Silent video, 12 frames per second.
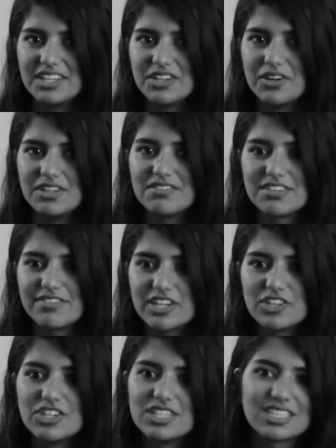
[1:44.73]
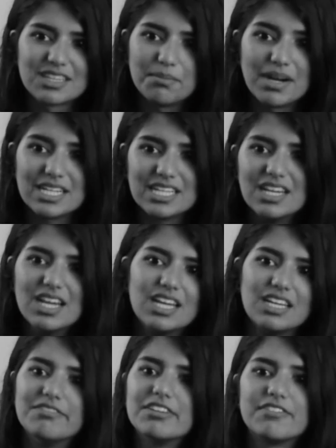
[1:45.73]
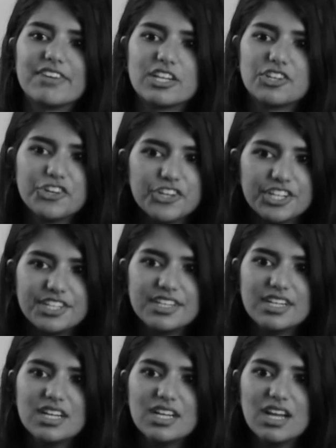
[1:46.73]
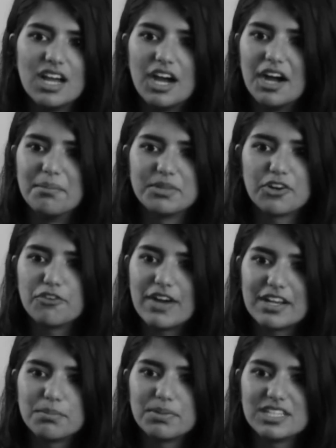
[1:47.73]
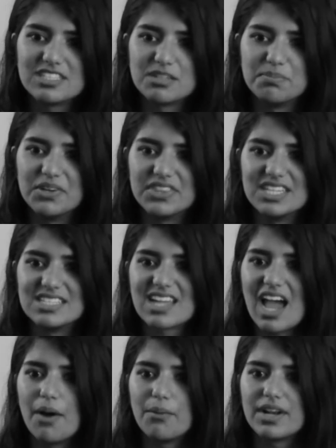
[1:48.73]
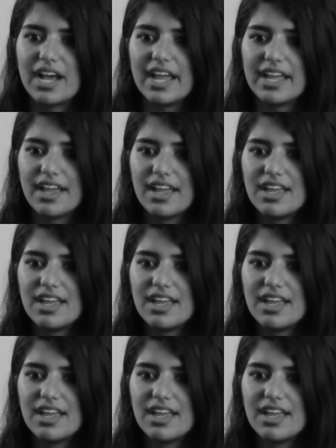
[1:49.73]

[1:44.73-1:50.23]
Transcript: Even if I could get the money, even if I could, find a place to put this, how would I